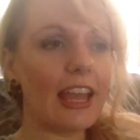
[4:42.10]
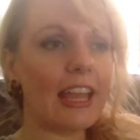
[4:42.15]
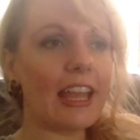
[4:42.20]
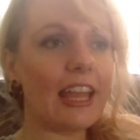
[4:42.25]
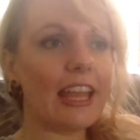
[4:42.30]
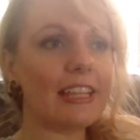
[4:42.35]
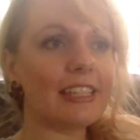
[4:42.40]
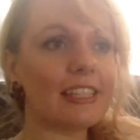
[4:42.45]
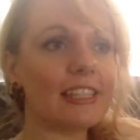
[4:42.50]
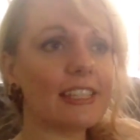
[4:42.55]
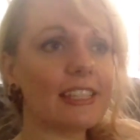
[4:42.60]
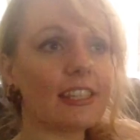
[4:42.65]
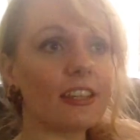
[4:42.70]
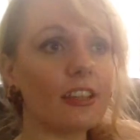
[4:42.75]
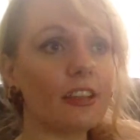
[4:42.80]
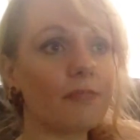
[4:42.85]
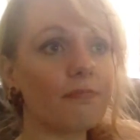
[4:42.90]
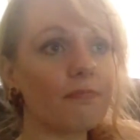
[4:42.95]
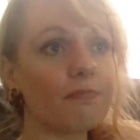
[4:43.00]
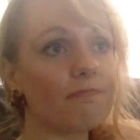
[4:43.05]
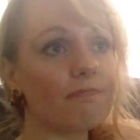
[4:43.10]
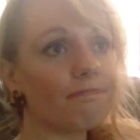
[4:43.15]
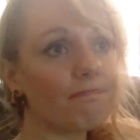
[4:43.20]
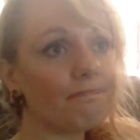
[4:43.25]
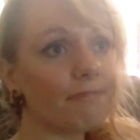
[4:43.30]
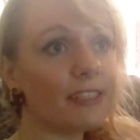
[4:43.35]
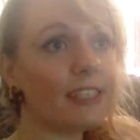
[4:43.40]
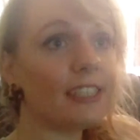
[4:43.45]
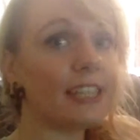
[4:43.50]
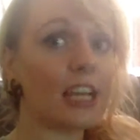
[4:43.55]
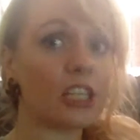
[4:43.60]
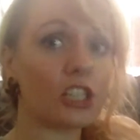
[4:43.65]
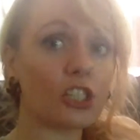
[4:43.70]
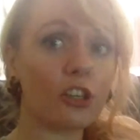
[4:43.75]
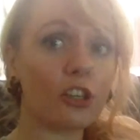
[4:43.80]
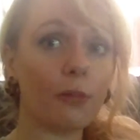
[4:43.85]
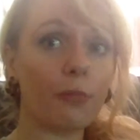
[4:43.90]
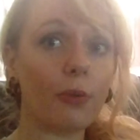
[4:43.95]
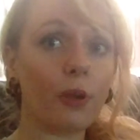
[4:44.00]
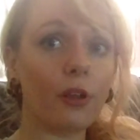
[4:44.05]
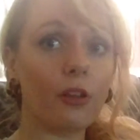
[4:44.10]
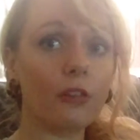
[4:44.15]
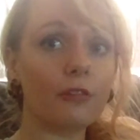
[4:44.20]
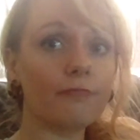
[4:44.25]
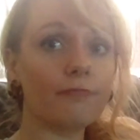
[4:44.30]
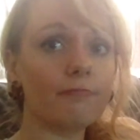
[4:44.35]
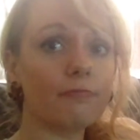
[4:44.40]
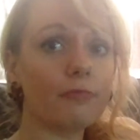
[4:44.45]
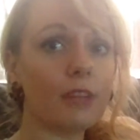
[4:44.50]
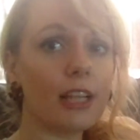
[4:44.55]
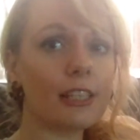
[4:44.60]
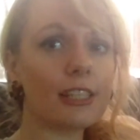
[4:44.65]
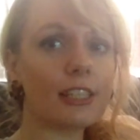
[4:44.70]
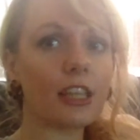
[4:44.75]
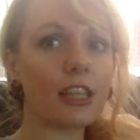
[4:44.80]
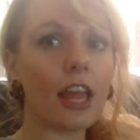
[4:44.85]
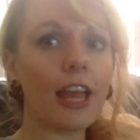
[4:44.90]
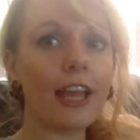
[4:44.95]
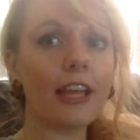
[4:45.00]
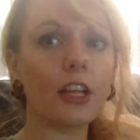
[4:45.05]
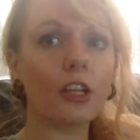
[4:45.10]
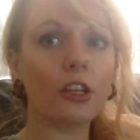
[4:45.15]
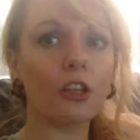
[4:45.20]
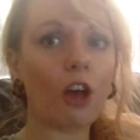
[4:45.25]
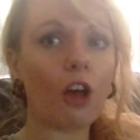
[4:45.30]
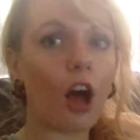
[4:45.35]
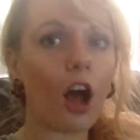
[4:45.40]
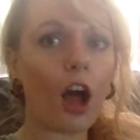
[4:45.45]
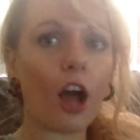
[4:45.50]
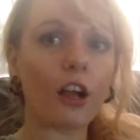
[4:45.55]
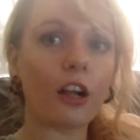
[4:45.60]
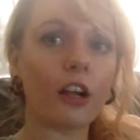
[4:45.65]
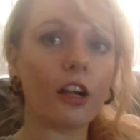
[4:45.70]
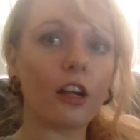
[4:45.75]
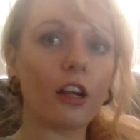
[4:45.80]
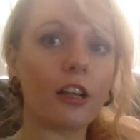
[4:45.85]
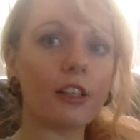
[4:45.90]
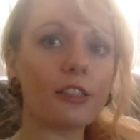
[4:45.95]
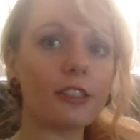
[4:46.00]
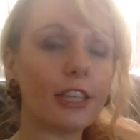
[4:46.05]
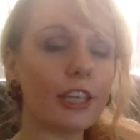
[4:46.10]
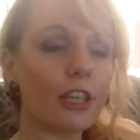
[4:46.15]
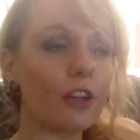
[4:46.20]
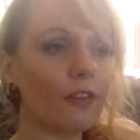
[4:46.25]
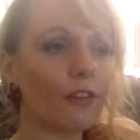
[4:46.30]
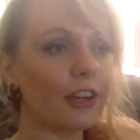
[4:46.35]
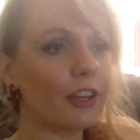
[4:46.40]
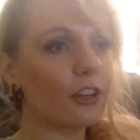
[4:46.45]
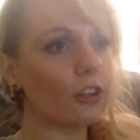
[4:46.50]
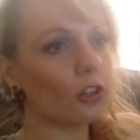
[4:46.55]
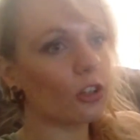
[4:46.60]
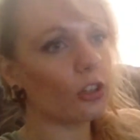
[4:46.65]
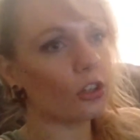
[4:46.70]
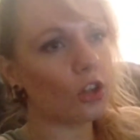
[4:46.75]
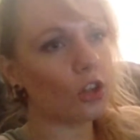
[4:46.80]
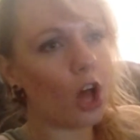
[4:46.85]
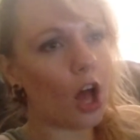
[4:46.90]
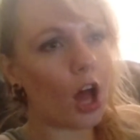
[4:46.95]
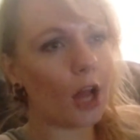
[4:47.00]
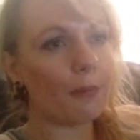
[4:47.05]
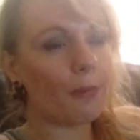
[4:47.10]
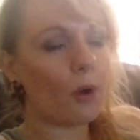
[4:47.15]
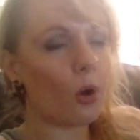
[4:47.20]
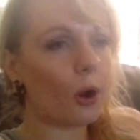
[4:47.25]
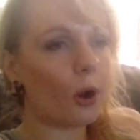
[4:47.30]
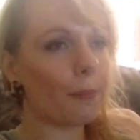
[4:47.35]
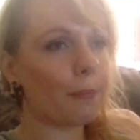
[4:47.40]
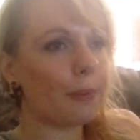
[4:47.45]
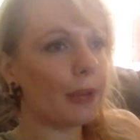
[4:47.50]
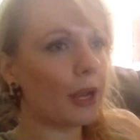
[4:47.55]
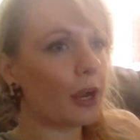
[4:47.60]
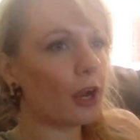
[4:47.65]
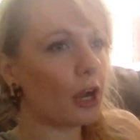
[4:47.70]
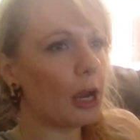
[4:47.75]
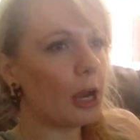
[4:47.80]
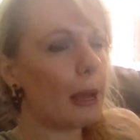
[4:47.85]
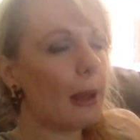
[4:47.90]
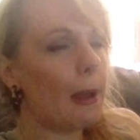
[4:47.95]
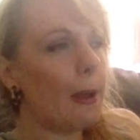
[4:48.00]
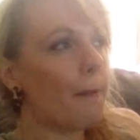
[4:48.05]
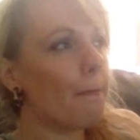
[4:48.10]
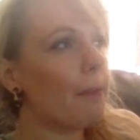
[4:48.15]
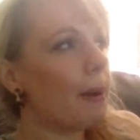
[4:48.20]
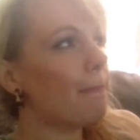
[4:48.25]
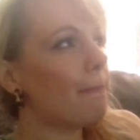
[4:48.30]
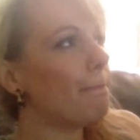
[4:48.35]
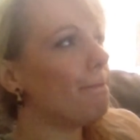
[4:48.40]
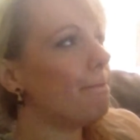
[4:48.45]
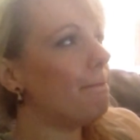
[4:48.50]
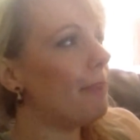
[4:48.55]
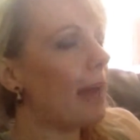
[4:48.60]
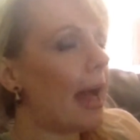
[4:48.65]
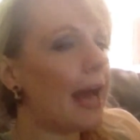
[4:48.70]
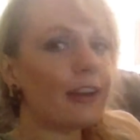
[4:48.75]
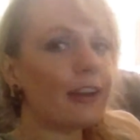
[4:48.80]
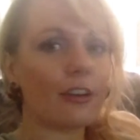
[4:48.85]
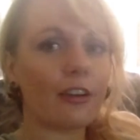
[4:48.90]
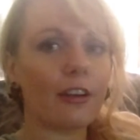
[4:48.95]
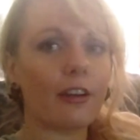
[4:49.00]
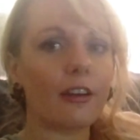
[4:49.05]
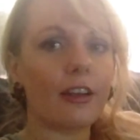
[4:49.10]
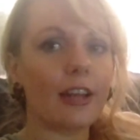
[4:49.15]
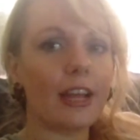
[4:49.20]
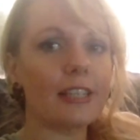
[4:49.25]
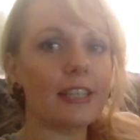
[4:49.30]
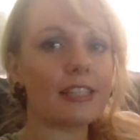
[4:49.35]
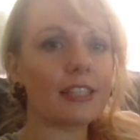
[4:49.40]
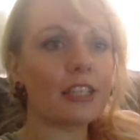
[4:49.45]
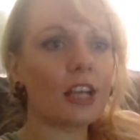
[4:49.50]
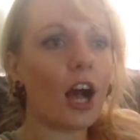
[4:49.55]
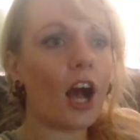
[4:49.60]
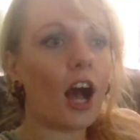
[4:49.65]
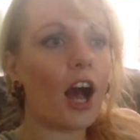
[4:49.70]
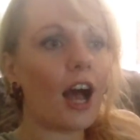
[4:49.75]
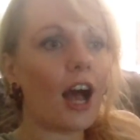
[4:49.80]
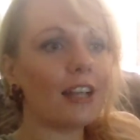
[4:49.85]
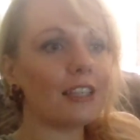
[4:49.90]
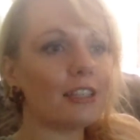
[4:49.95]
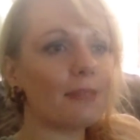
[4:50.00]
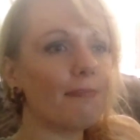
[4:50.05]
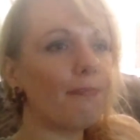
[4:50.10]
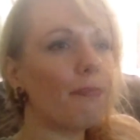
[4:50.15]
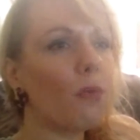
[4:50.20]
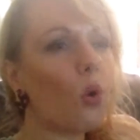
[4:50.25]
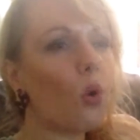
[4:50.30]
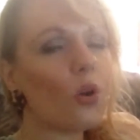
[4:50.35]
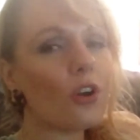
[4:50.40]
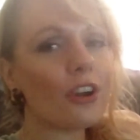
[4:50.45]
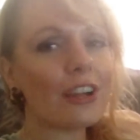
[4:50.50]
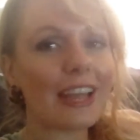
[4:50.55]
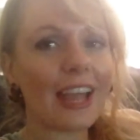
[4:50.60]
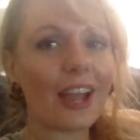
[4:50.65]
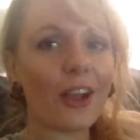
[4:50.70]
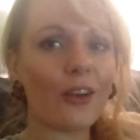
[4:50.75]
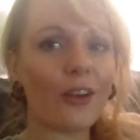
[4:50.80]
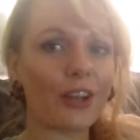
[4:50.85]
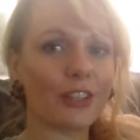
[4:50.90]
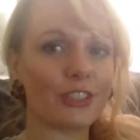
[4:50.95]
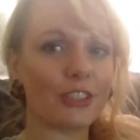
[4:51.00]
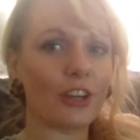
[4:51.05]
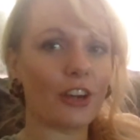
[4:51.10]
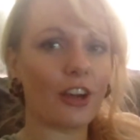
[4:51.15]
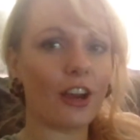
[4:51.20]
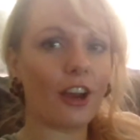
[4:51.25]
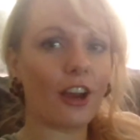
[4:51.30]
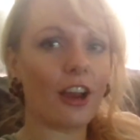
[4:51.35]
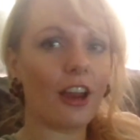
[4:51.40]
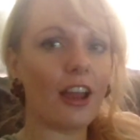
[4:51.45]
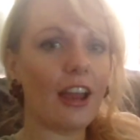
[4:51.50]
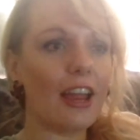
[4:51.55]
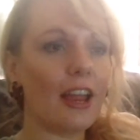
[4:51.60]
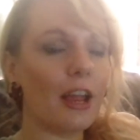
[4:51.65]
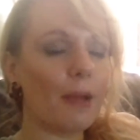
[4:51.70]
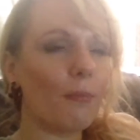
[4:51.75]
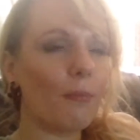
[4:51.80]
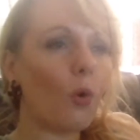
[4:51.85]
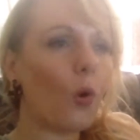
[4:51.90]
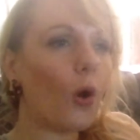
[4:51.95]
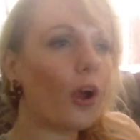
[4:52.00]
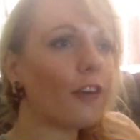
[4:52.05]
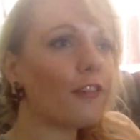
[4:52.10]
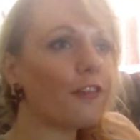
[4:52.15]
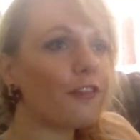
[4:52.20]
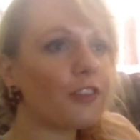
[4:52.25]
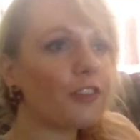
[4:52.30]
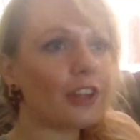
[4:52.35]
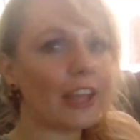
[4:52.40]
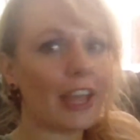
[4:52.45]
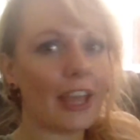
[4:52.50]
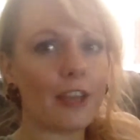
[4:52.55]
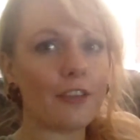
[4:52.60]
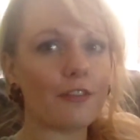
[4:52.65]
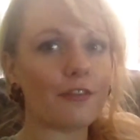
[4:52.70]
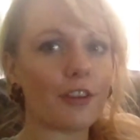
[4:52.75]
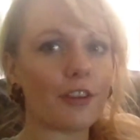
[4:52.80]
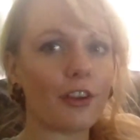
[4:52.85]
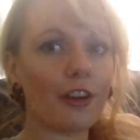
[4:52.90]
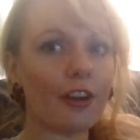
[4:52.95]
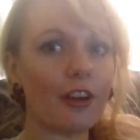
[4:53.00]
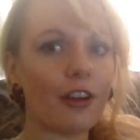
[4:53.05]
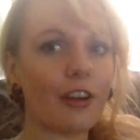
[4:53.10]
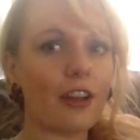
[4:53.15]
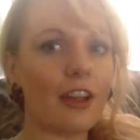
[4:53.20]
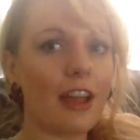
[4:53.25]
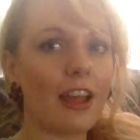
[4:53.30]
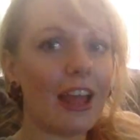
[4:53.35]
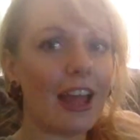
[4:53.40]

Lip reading: It's sessionable. It's like a lager. It's like your regular lawnmower beer, but better. It's got more character, more flavor,